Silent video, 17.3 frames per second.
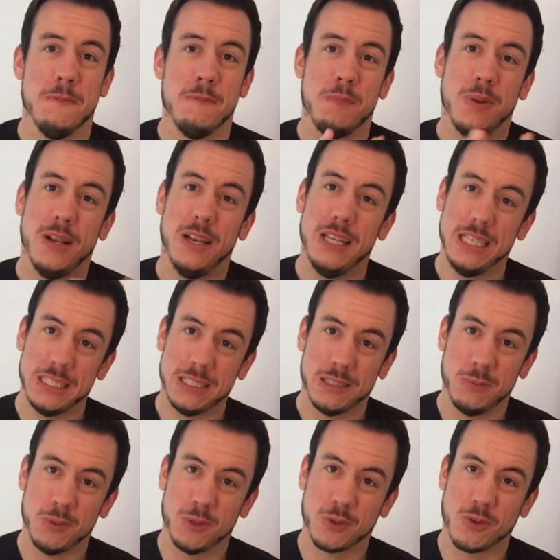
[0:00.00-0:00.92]
Please
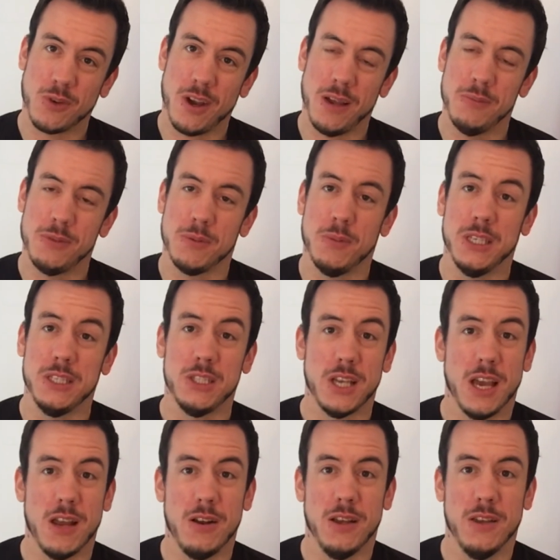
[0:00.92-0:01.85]
subscribe to my
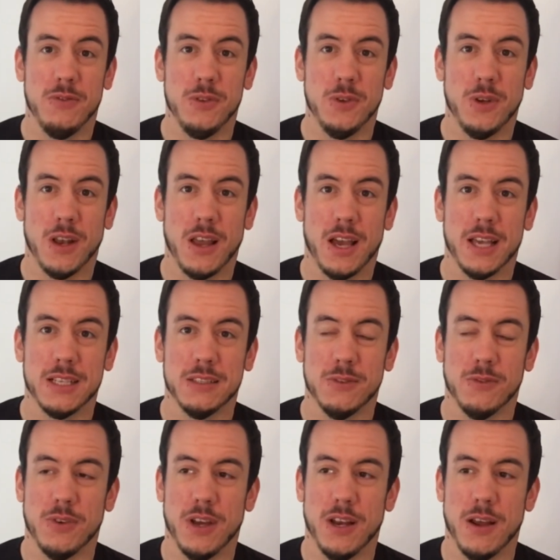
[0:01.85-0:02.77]
channel if you'd like to
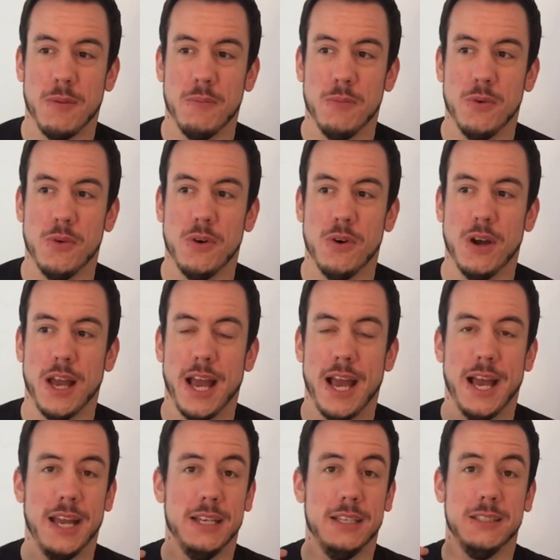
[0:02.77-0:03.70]
find out more,
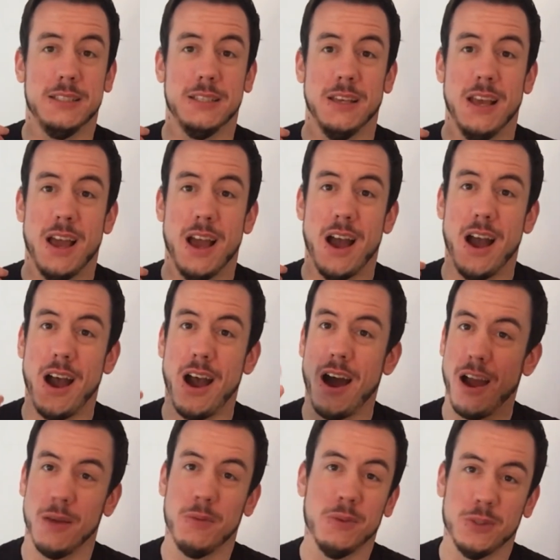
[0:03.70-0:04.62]
and
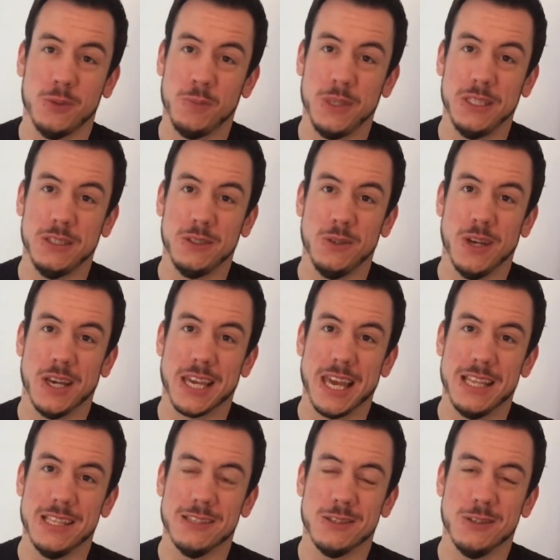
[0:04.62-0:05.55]
I will speak to you
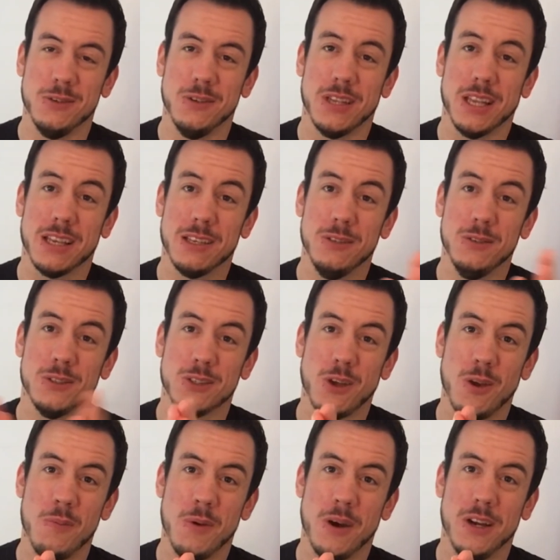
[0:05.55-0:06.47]
again soon. Thank you
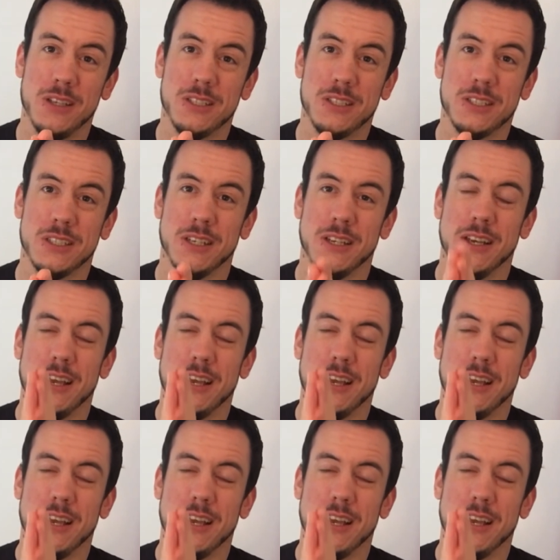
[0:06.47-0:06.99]
so much.